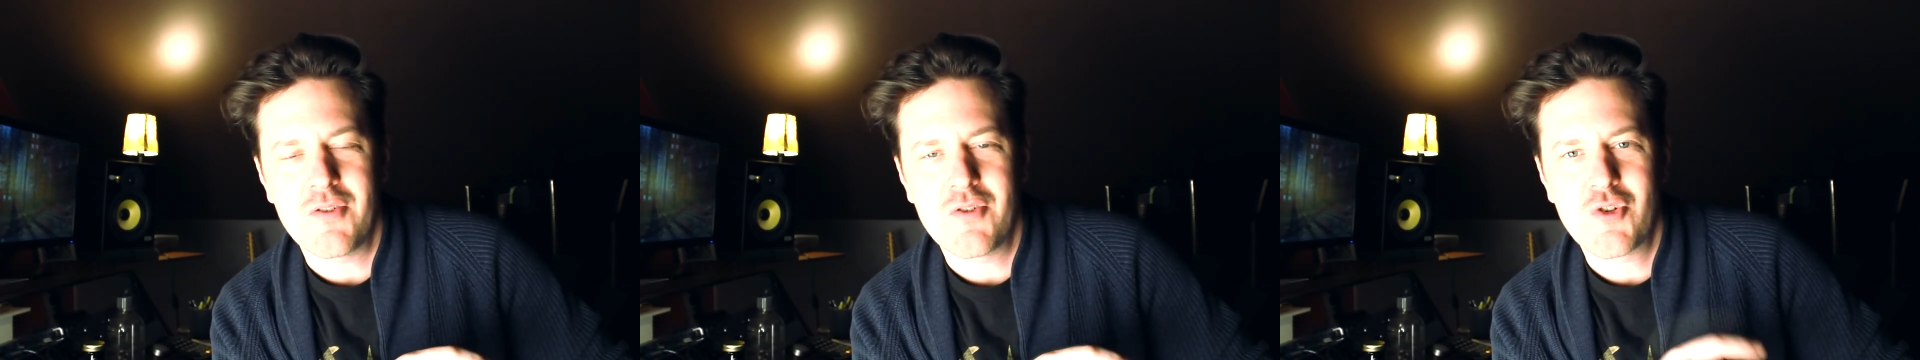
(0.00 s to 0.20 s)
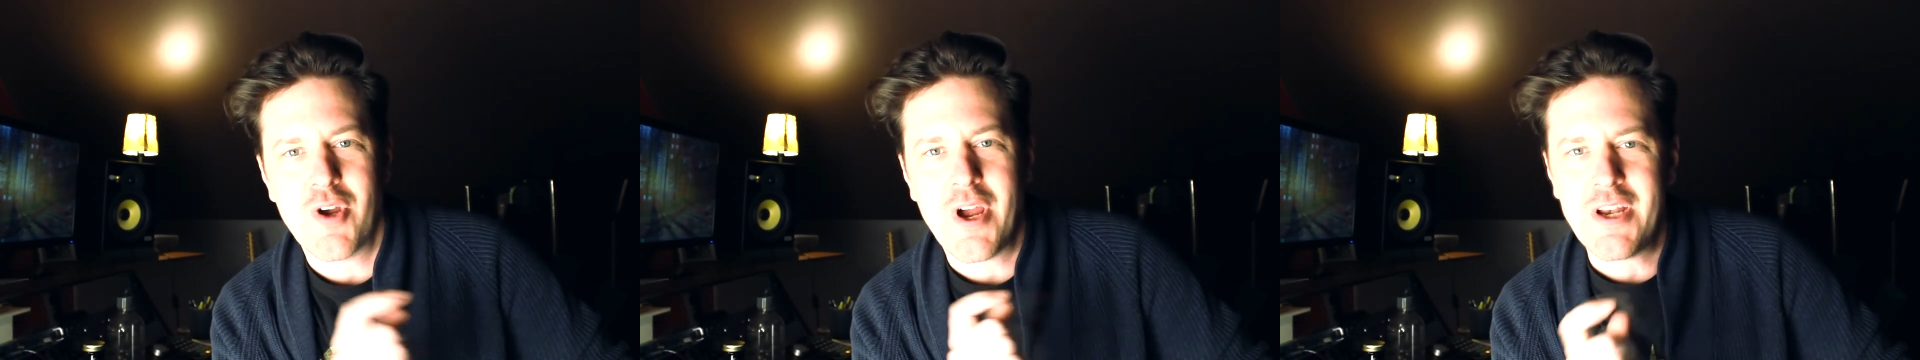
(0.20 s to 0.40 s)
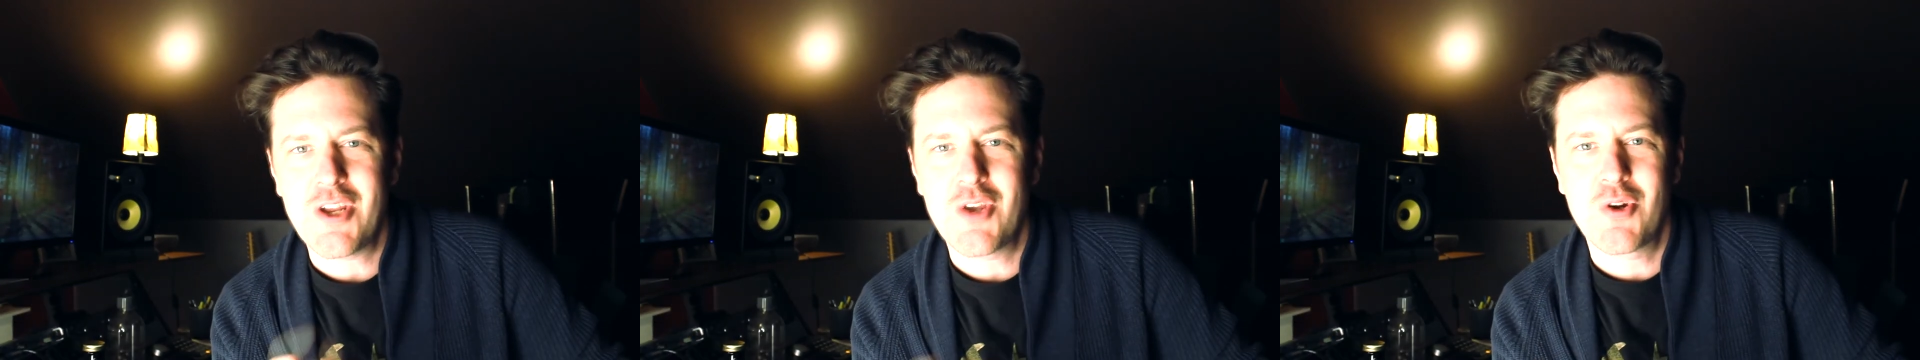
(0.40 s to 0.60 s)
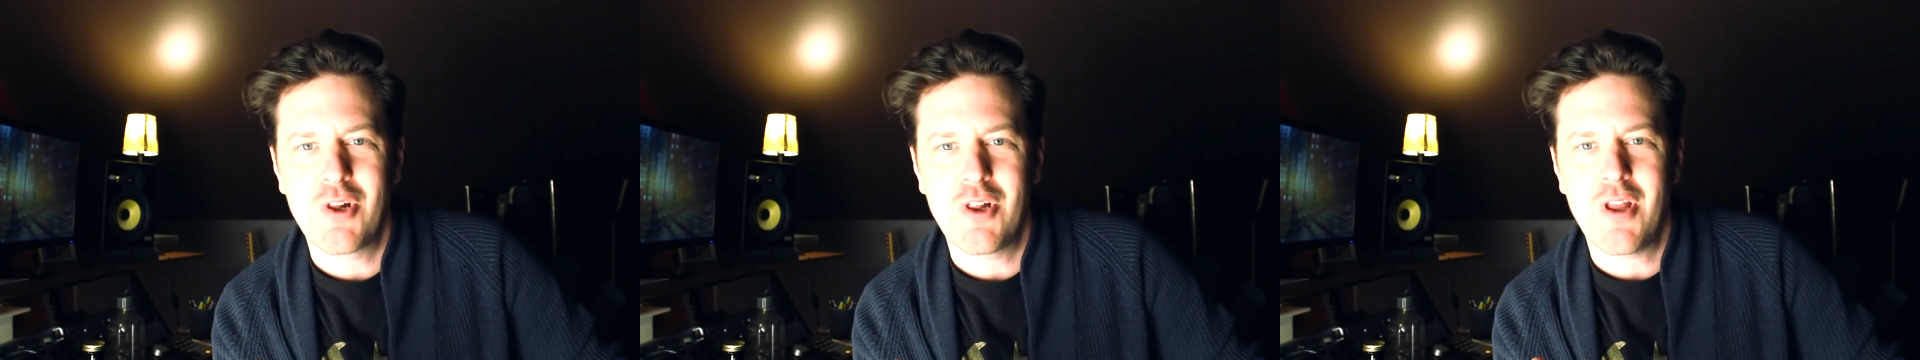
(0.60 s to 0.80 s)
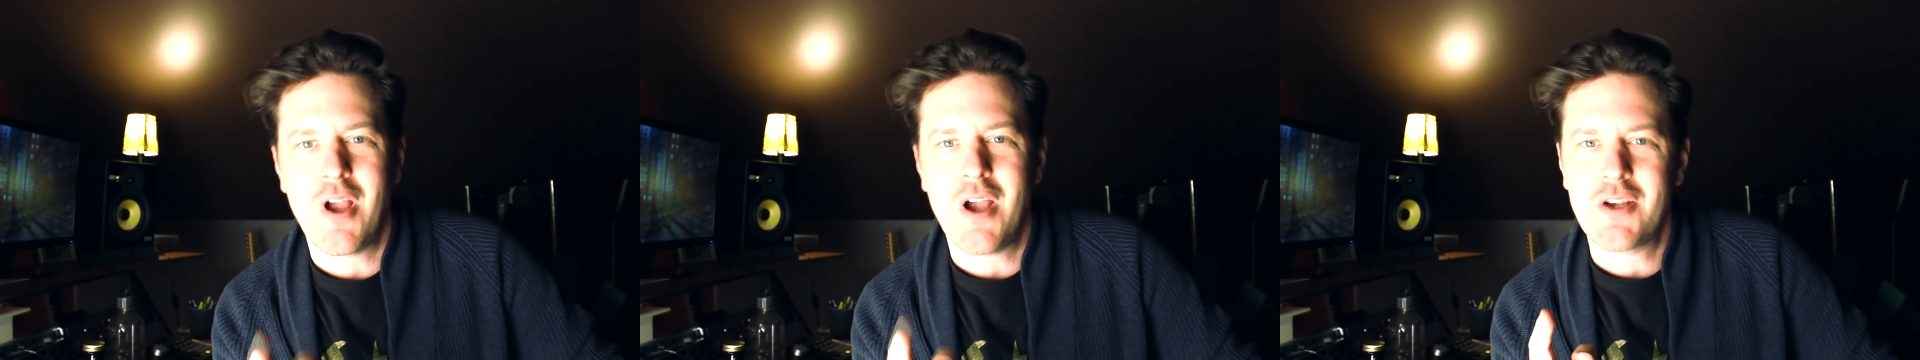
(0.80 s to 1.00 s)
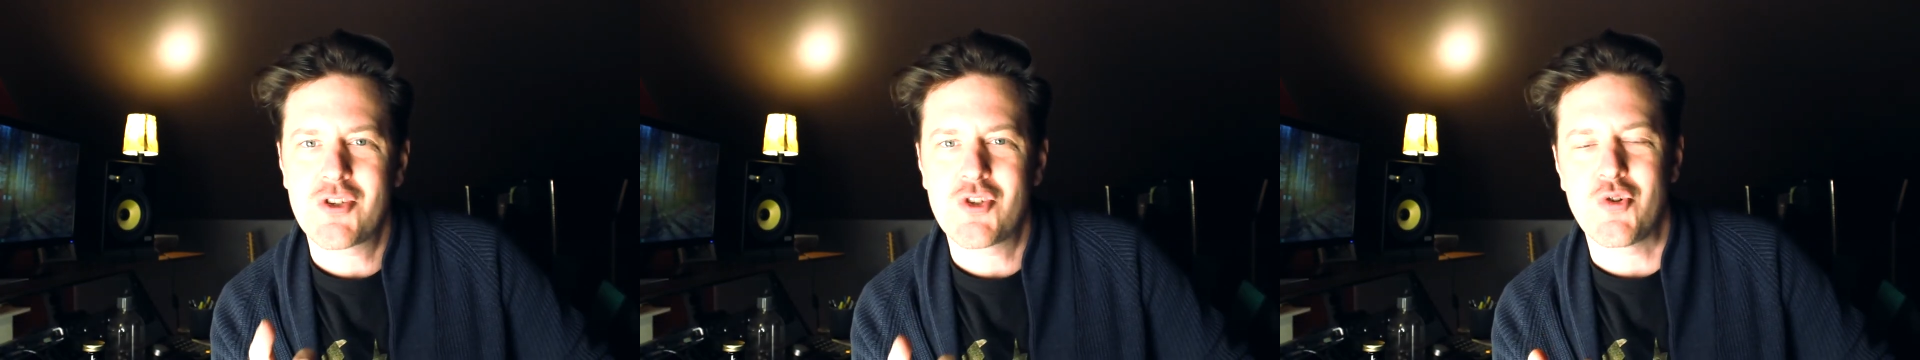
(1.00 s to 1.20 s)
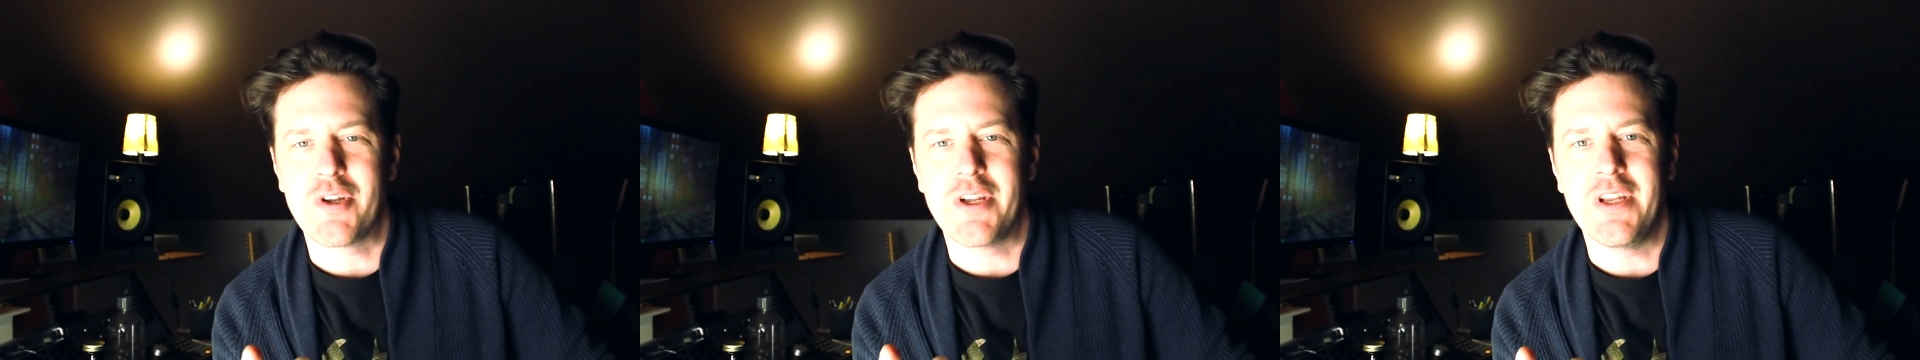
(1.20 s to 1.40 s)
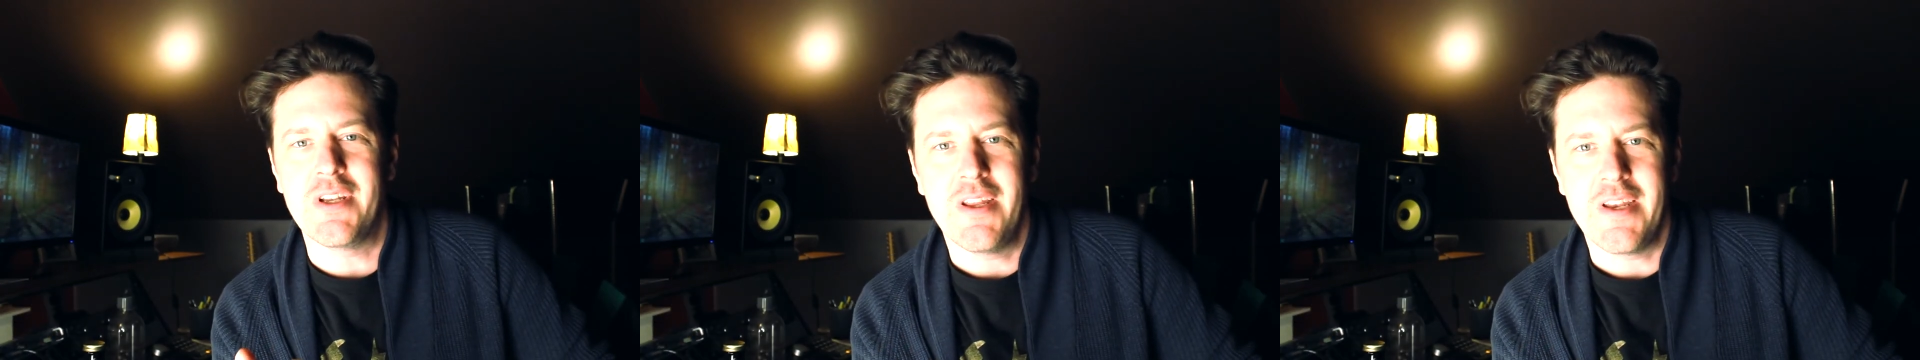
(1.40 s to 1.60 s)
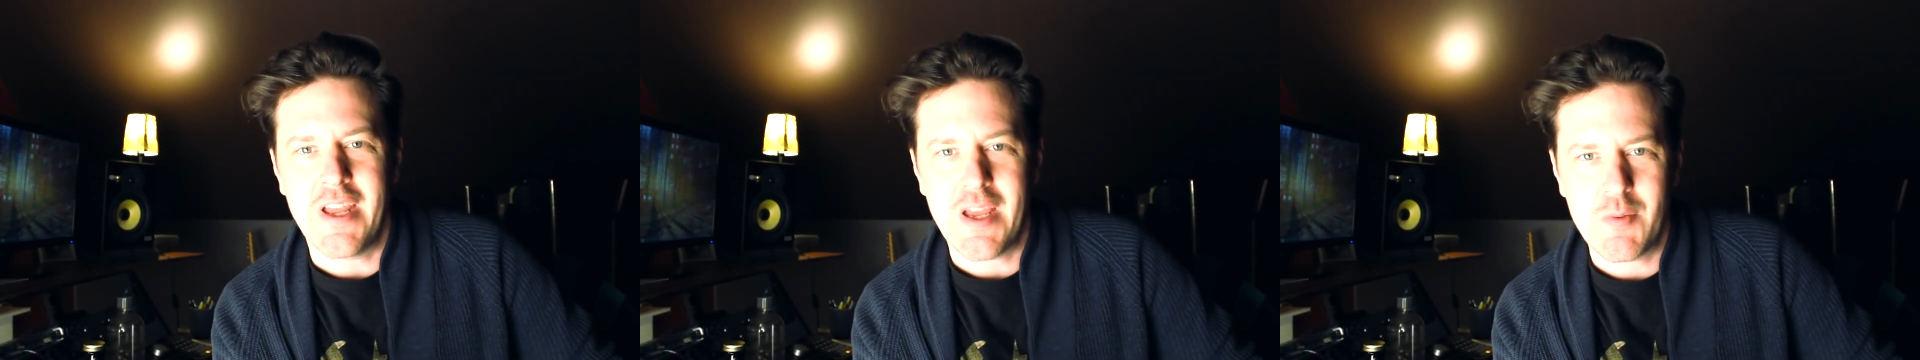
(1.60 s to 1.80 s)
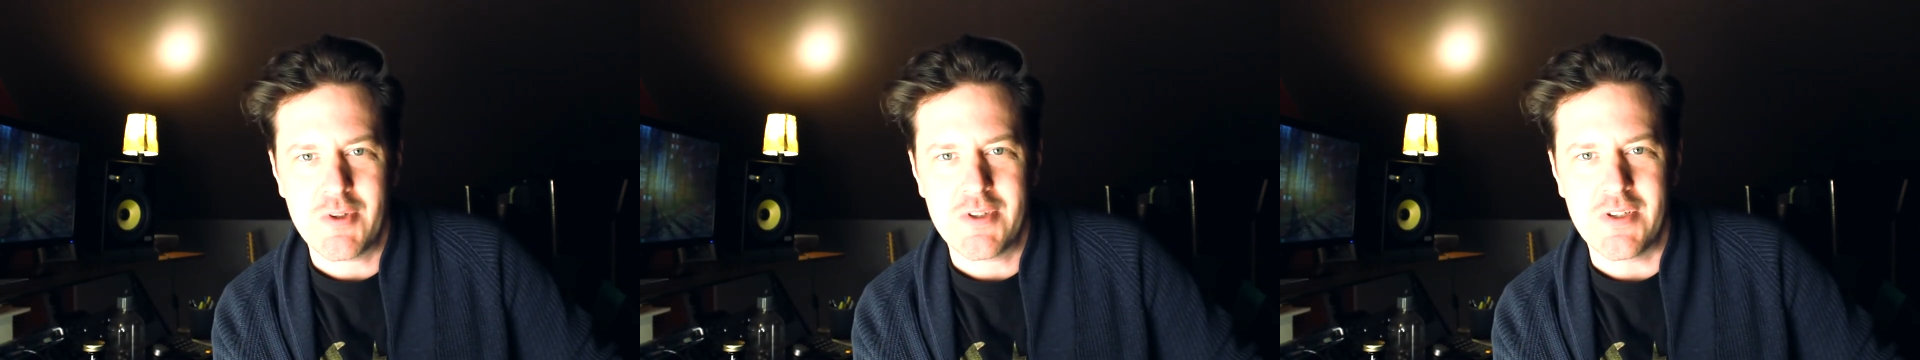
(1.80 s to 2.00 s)
Tried to go to Lock Street in
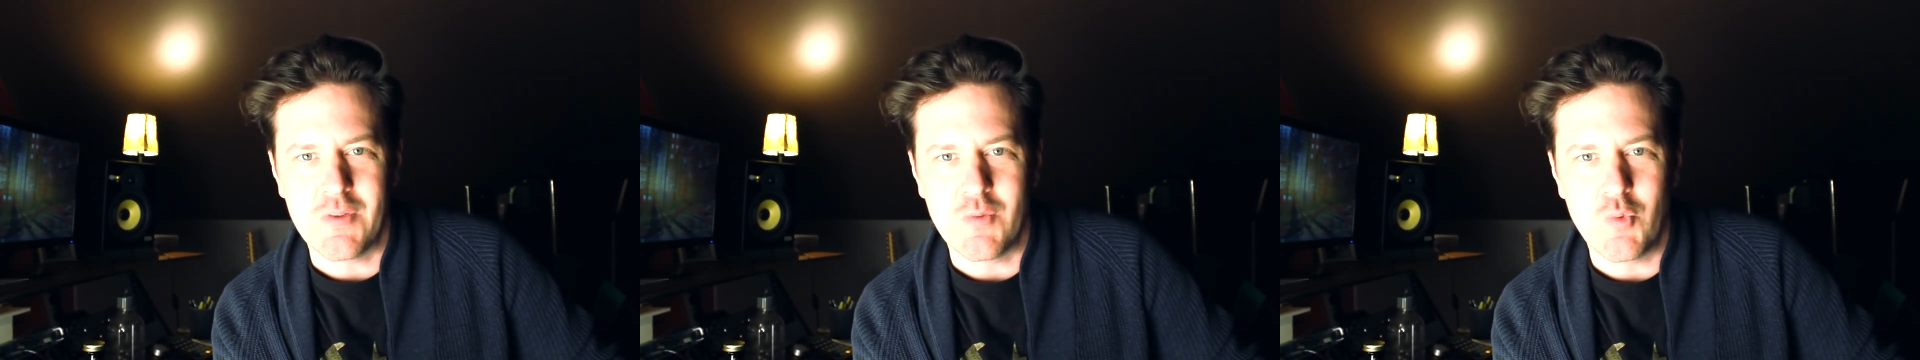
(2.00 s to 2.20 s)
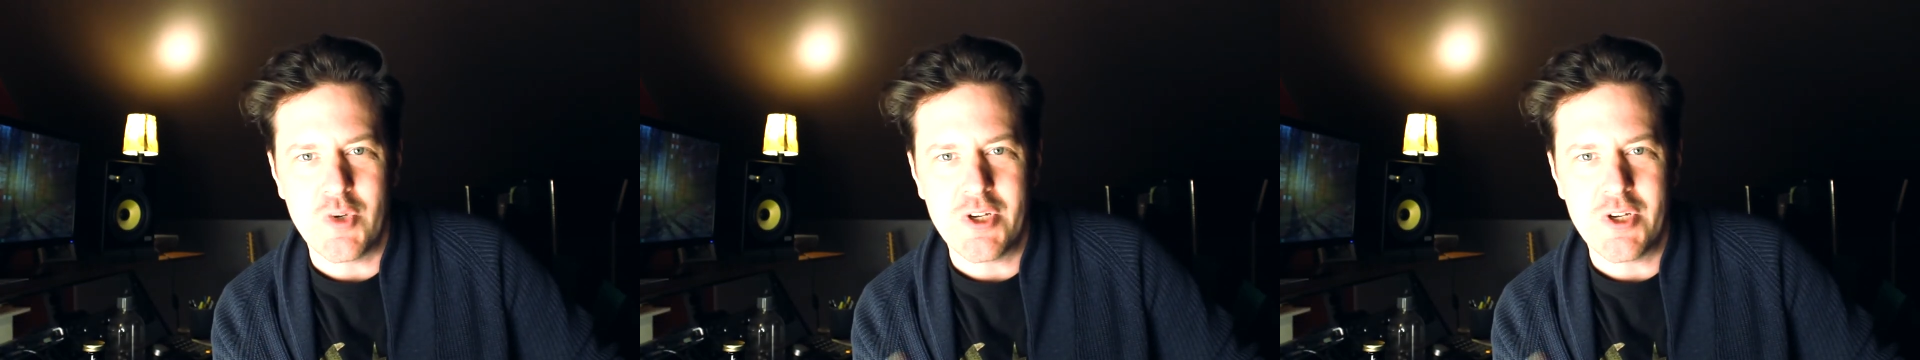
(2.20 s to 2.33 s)
Hamilton,